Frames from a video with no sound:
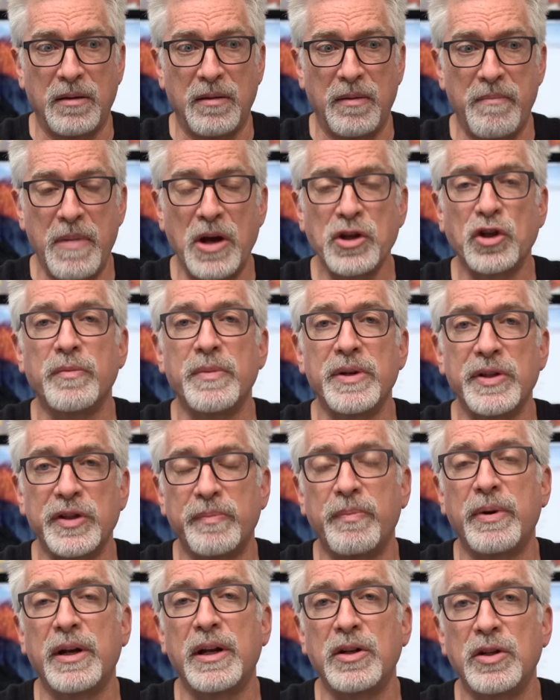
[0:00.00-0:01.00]
measurements,
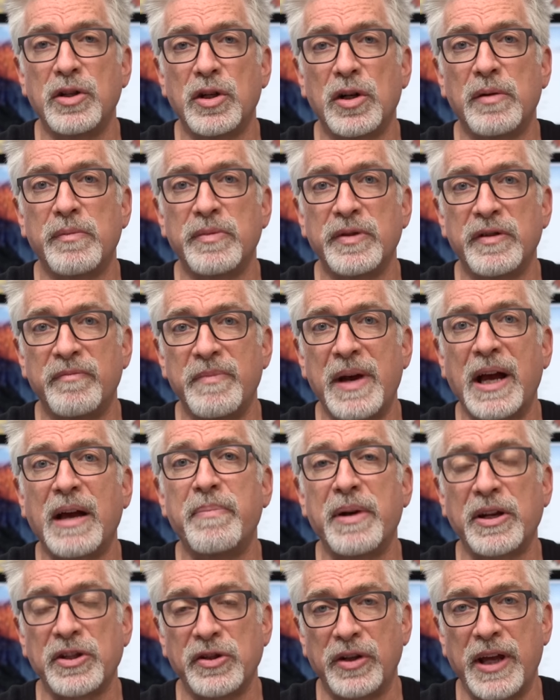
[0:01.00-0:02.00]
but in terms of
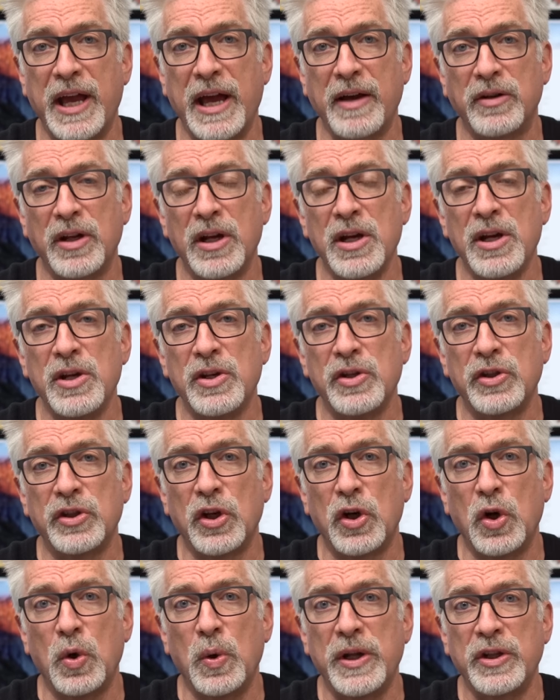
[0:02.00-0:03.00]
megapixel count.
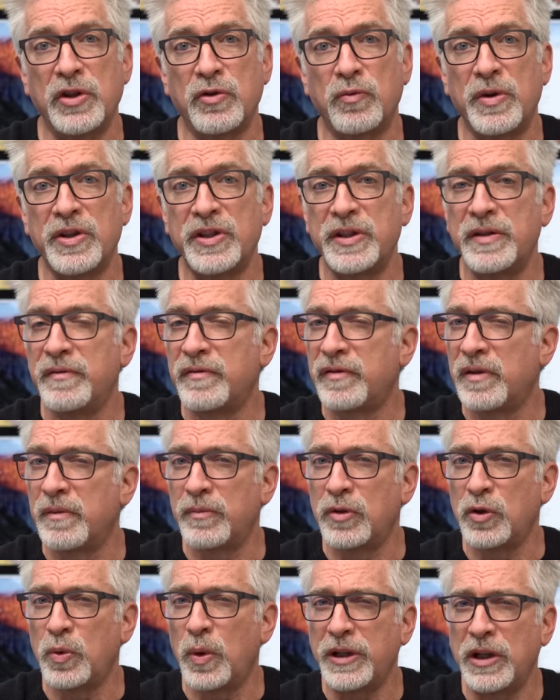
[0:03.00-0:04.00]
So it's risen
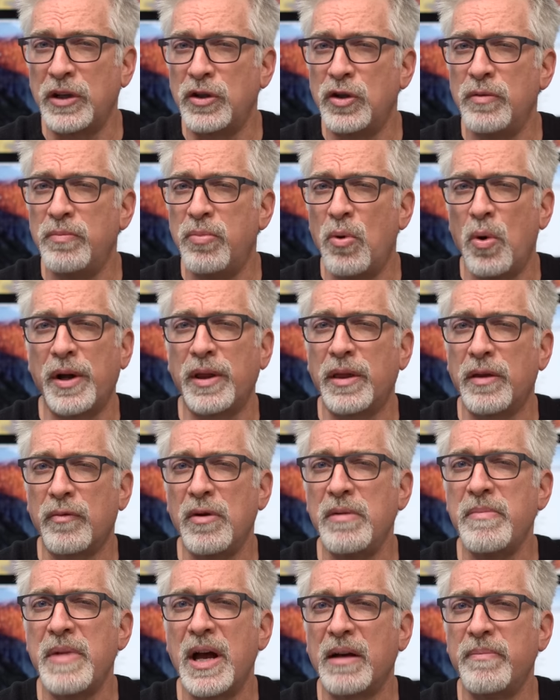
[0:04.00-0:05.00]
from 22.3
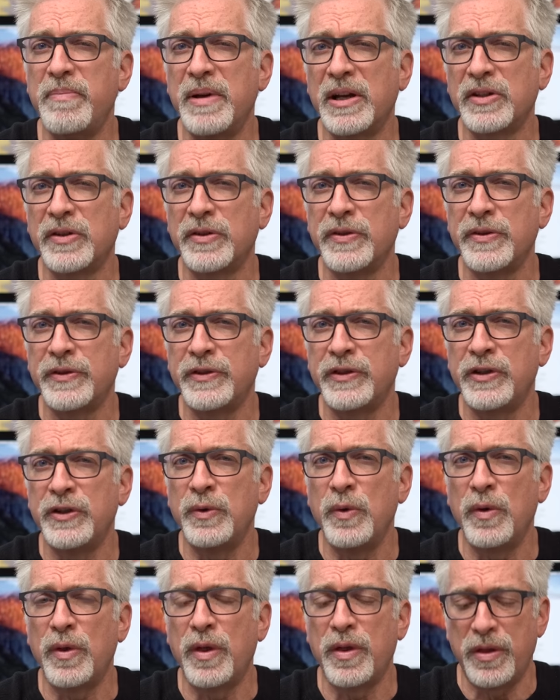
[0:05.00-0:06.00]
megapixels
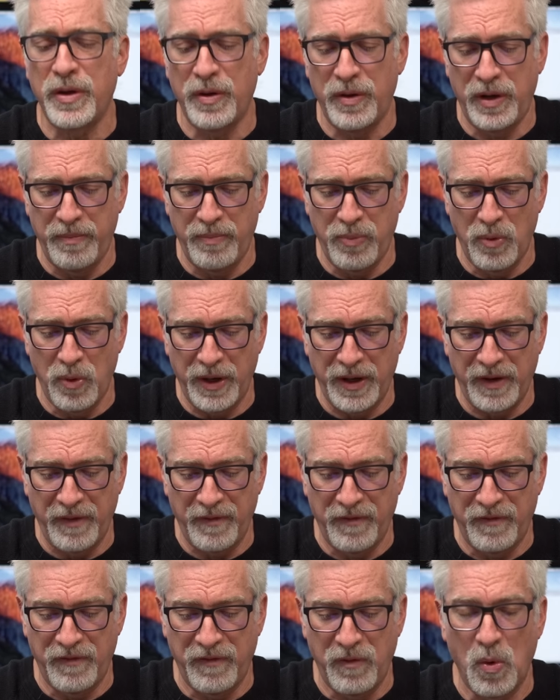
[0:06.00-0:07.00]
to
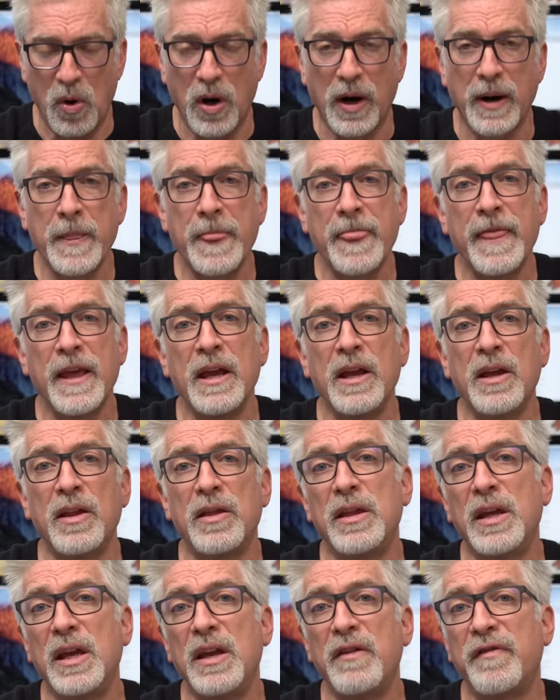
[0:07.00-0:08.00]
30.4.
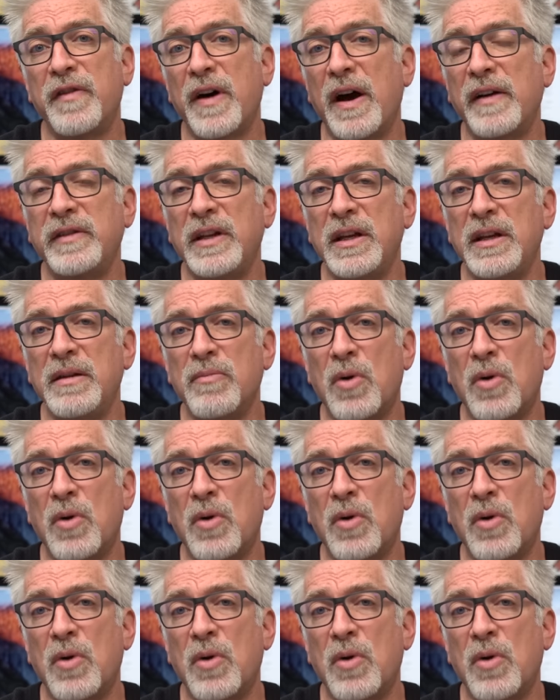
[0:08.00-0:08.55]
The 5D